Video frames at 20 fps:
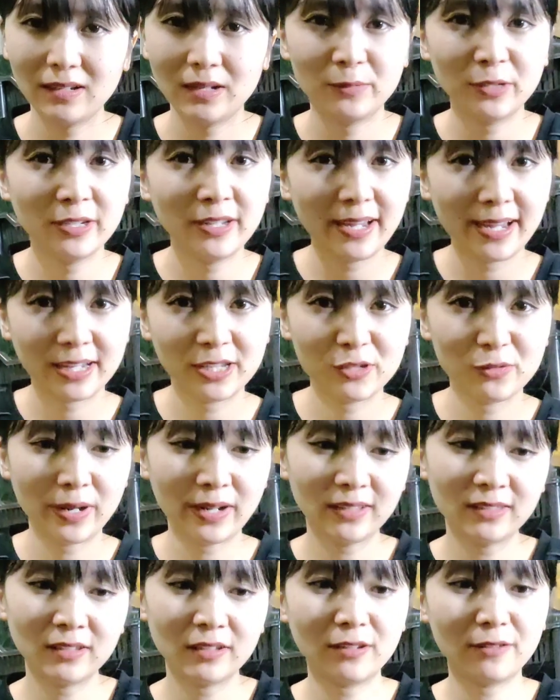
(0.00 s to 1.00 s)
extract
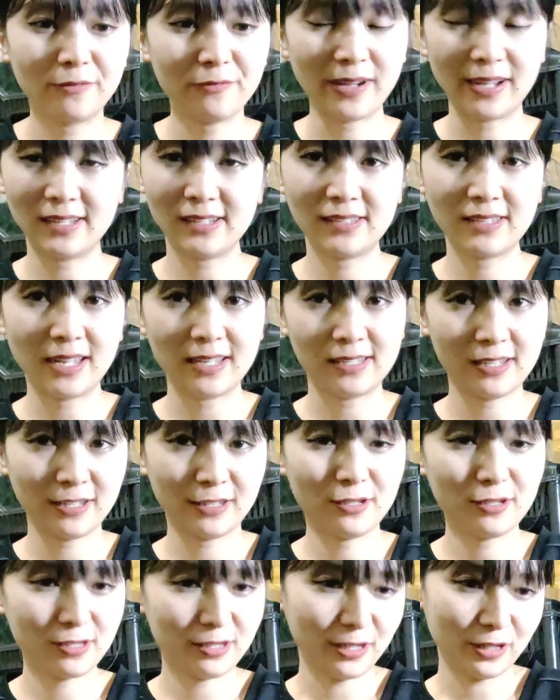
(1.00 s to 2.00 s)
the fats that's in this
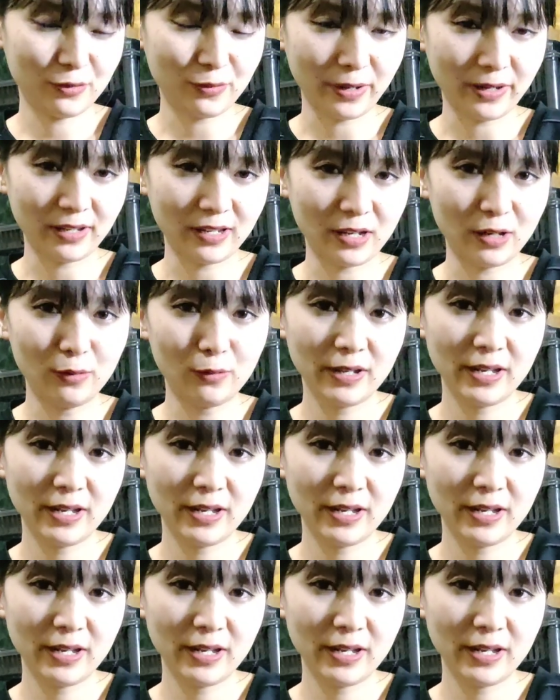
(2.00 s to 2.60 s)
dish right now,